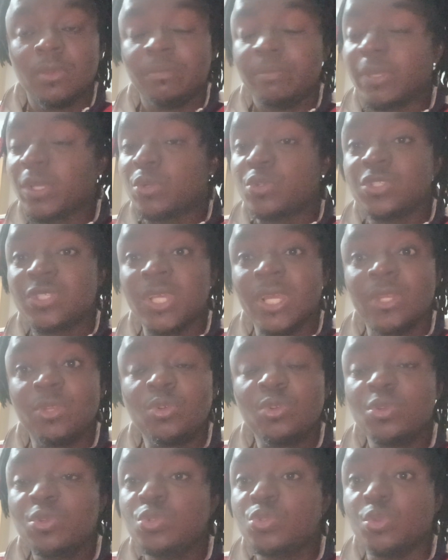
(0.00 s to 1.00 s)
Because they are
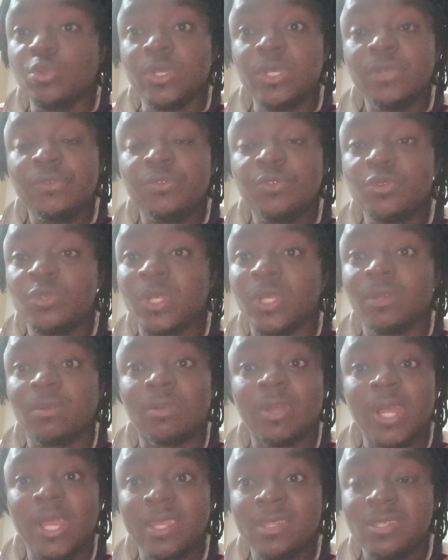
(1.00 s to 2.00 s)
not going to give you the
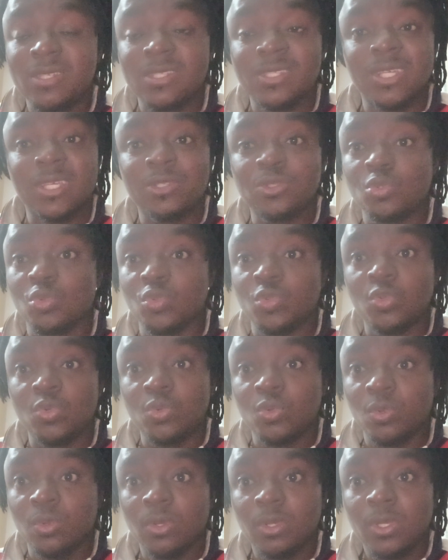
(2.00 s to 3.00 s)
right thing to
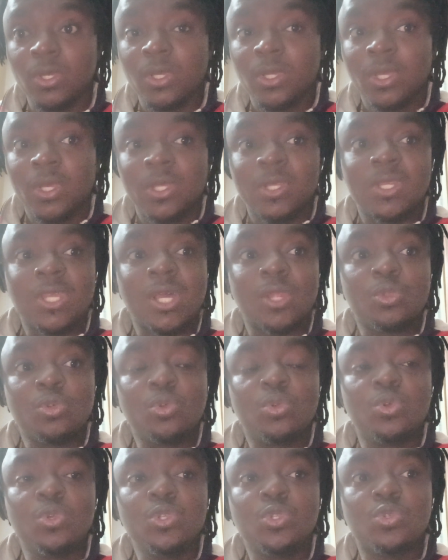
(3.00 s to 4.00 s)
do. They are
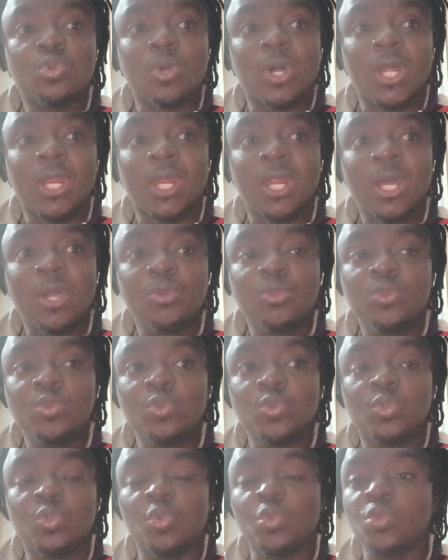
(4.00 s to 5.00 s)
not going to allow
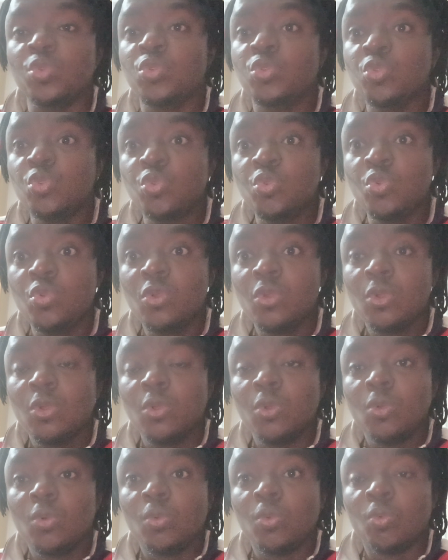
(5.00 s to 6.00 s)
you to do
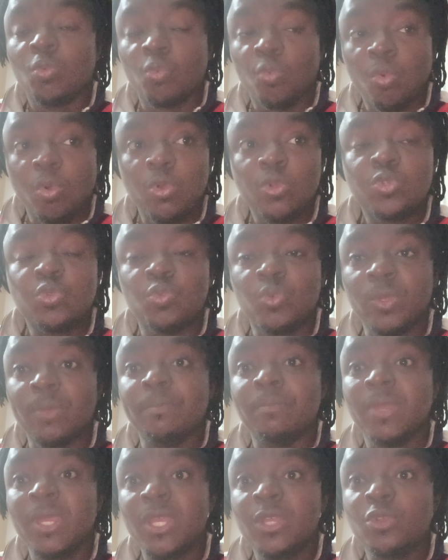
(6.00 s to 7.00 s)
what will
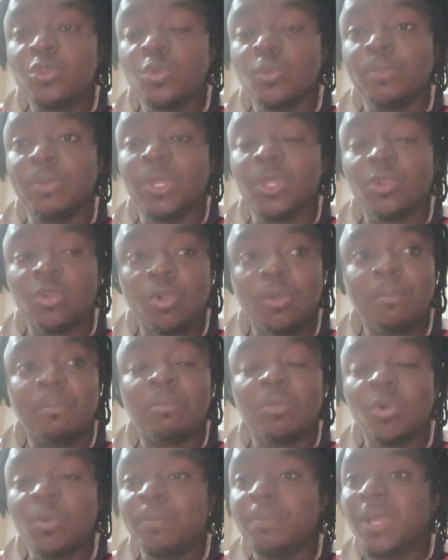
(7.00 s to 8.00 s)
make you become
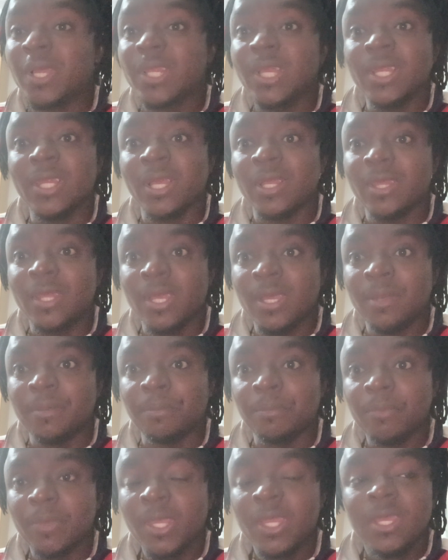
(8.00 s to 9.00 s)
more better than them.
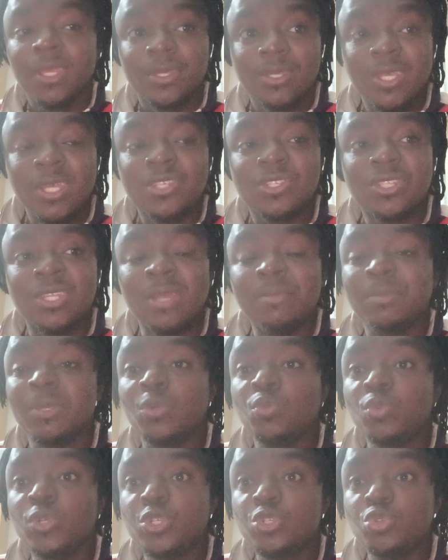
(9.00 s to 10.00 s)
Yes, they
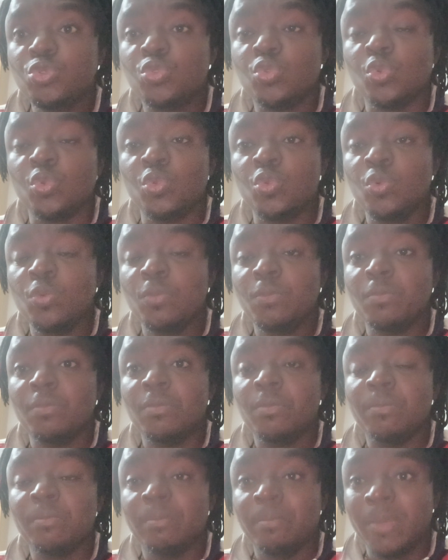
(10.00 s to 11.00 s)
may wish you to do
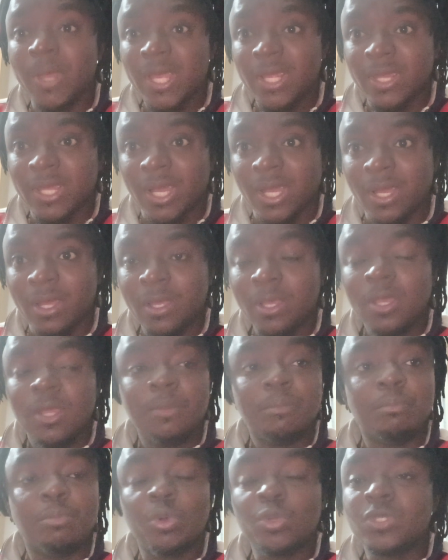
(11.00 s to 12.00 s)
better,
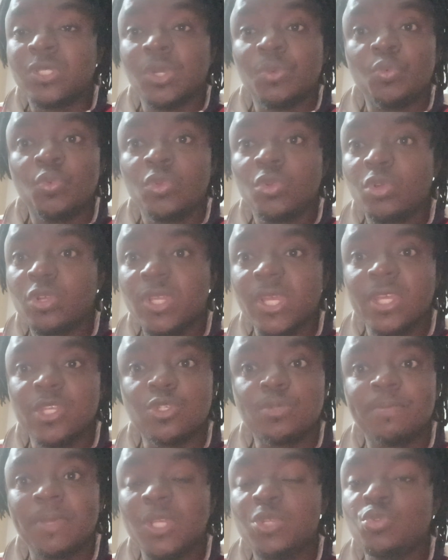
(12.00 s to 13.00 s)
but they will not
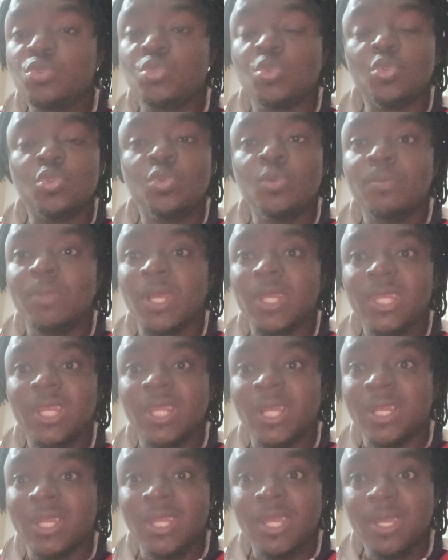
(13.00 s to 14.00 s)
expect you to do better
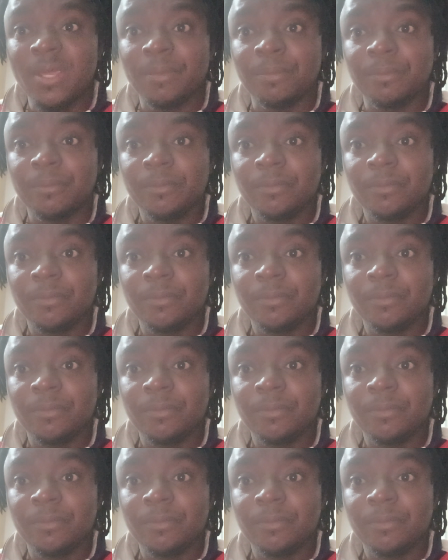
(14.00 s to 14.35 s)
than them.